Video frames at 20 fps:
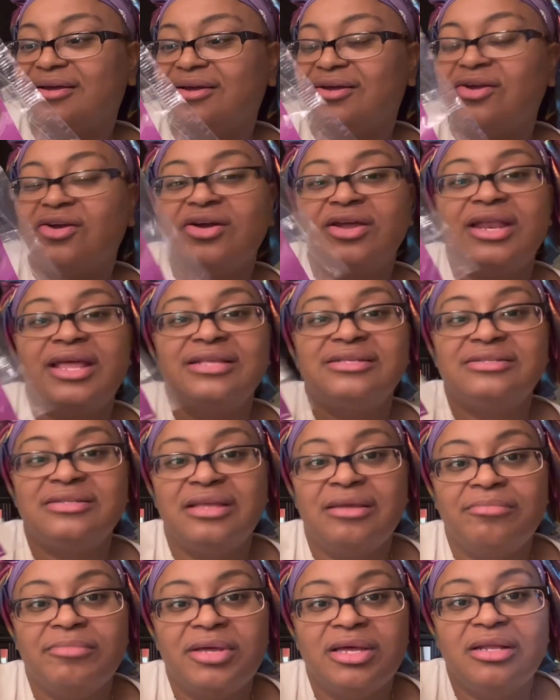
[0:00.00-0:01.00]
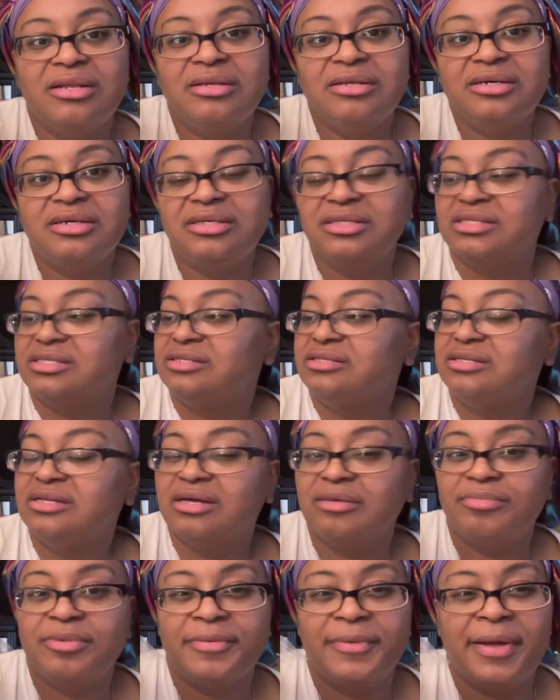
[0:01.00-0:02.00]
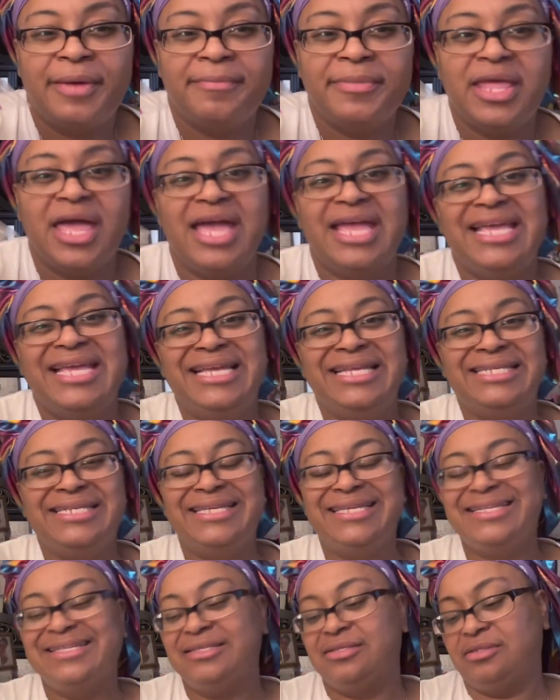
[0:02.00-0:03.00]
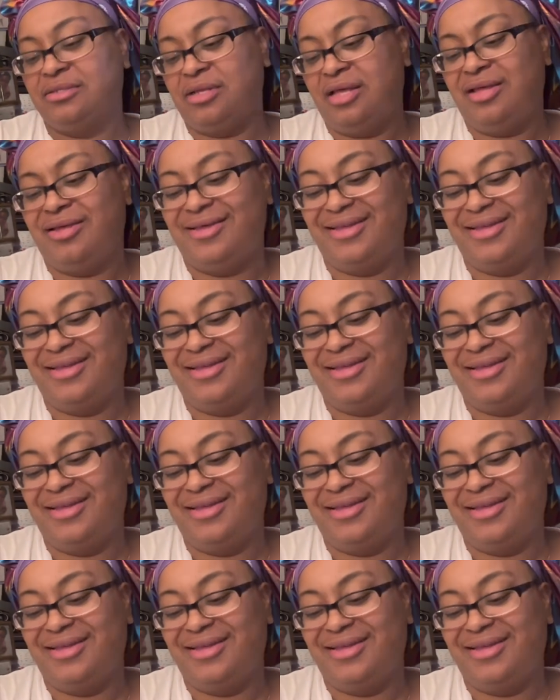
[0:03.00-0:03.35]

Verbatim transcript: Girl, they sent me a little snicker. I'm not eating this.